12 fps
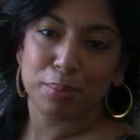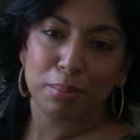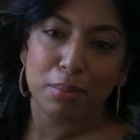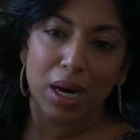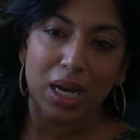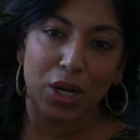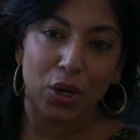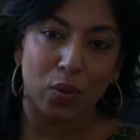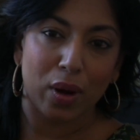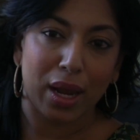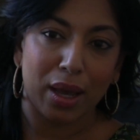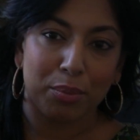
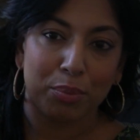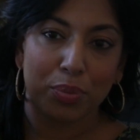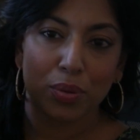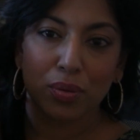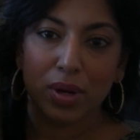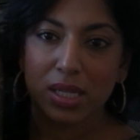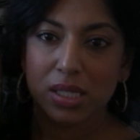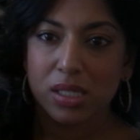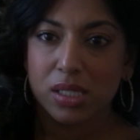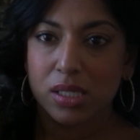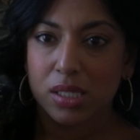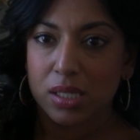monogram print.
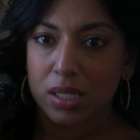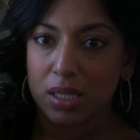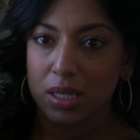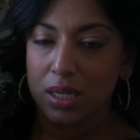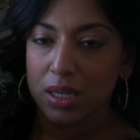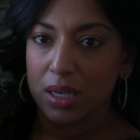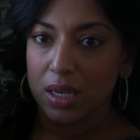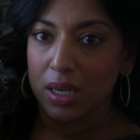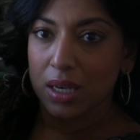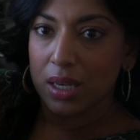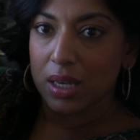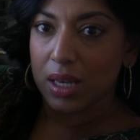
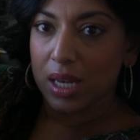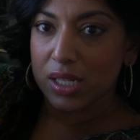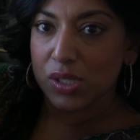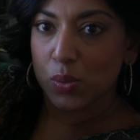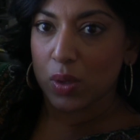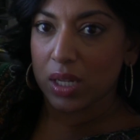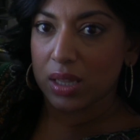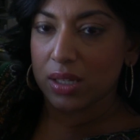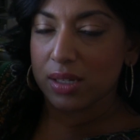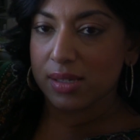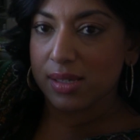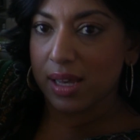That's what it
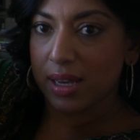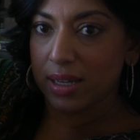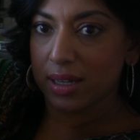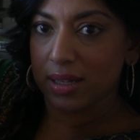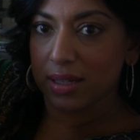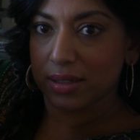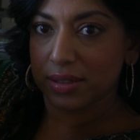looks like.